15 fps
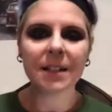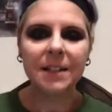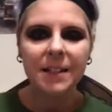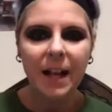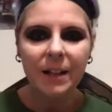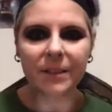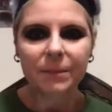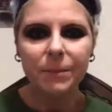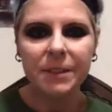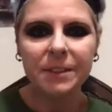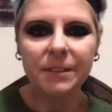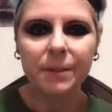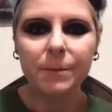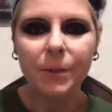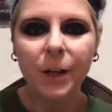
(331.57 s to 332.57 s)
Now let's put
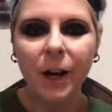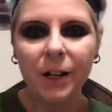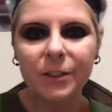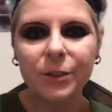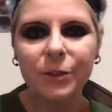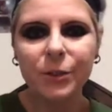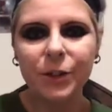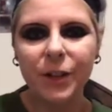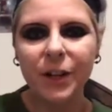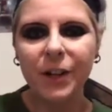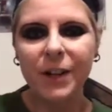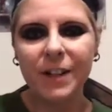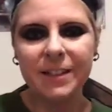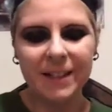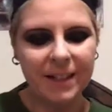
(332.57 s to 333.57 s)
some contour
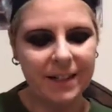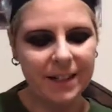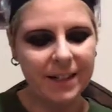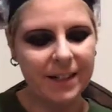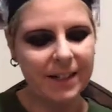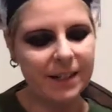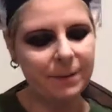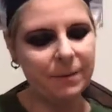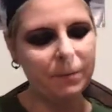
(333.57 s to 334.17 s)
on here.